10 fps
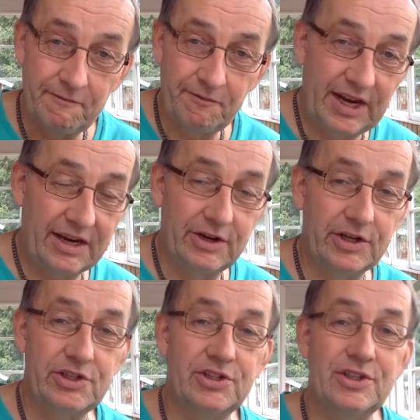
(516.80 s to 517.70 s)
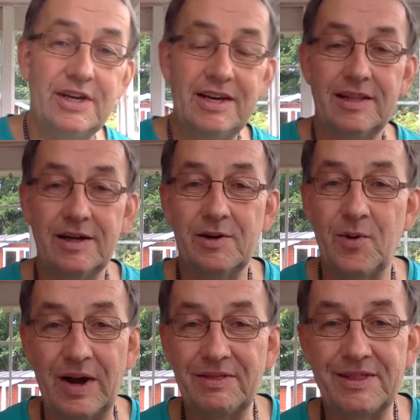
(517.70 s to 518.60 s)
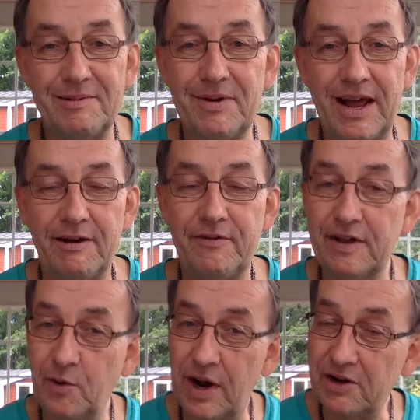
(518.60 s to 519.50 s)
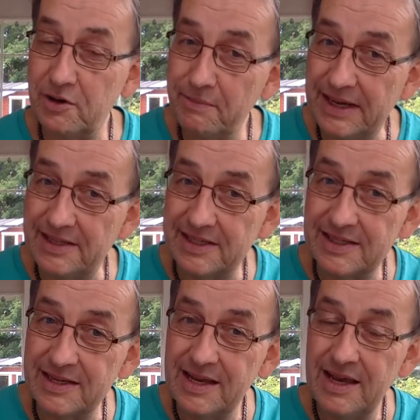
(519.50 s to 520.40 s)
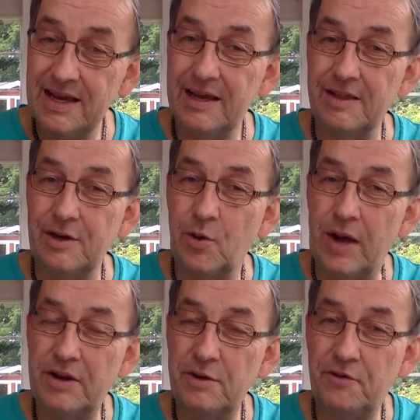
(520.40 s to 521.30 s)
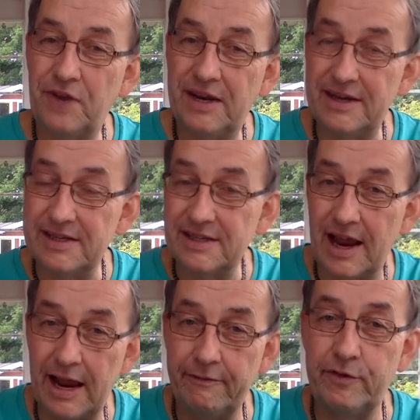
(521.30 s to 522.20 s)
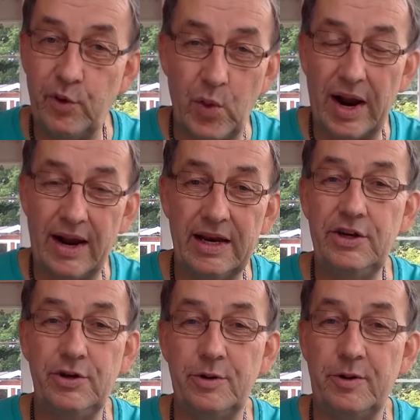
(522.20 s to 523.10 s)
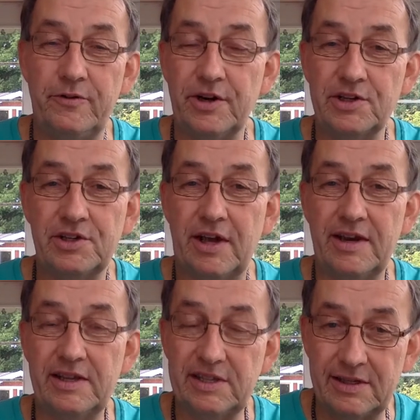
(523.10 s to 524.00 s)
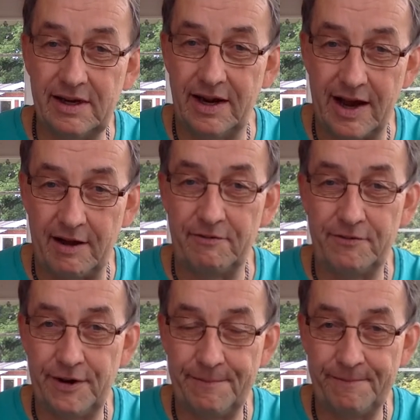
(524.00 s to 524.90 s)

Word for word: Venus, the quantum love, and quantum means the quantum field is everywhere in universe and it's love.